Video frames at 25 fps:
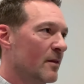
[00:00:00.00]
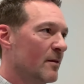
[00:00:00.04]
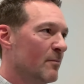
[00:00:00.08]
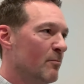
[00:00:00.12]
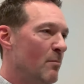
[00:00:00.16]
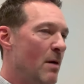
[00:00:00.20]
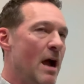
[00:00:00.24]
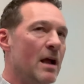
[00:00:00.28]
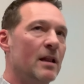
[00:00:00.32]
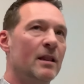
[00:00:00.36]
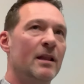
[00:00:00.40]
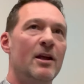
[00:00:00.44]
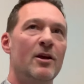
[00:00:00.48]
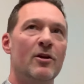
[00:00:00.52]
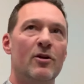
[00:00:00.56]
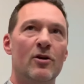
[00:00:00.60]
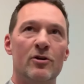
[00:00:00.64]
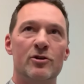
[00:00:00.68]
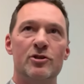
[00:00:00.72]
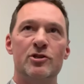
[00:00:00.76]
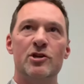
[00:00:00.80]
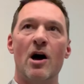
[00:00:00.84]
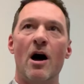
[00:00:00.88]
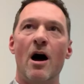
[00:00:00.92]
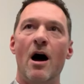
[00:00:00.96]
My leader
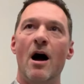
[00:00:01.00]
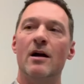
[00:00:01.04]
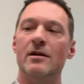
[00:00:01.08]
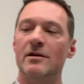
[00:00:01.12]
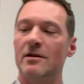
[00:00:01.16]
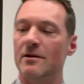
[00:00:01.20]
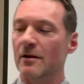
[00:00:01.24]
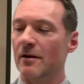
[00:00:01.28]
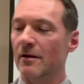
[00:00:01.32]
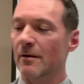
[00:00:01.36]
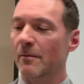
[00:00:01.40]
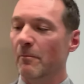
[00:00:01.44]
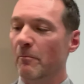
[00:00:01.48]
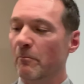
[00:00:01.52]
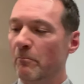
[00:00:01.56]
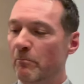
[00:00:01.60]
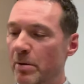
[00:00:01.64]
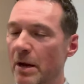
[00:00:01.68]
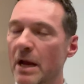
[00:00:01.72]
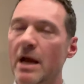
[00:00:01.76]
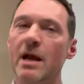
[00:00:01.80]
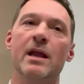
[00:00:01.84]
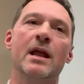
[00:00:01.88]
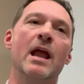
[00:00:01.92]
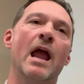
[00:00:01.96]
talked
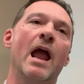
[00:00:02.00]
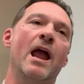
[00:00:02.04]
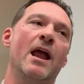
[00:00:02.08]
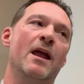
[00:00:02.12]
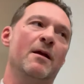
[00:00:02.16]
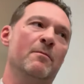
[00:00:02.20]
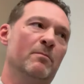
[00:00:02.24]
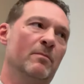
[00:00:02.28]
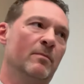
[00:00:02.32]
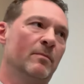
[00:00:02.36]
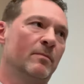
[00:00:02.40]
big game.